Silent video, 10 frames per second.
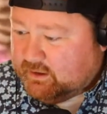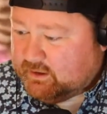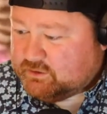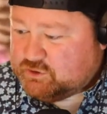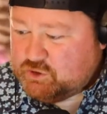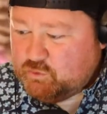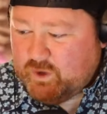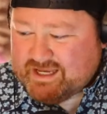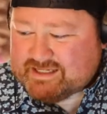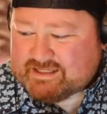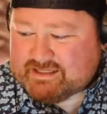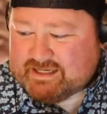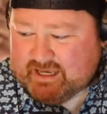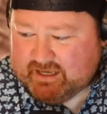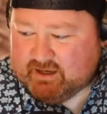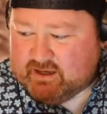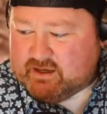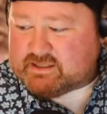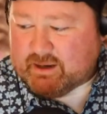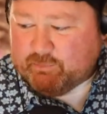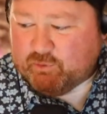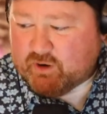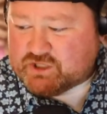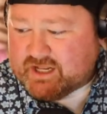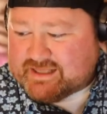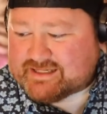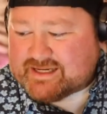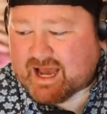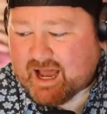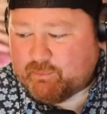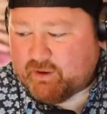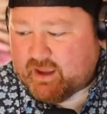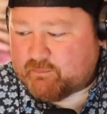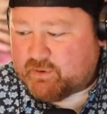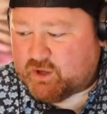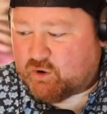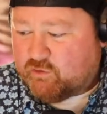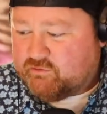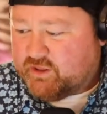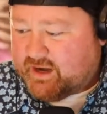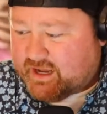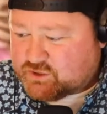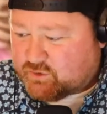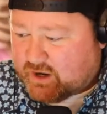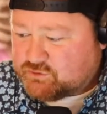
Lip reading: We see separation at the top MPO over the next rounds,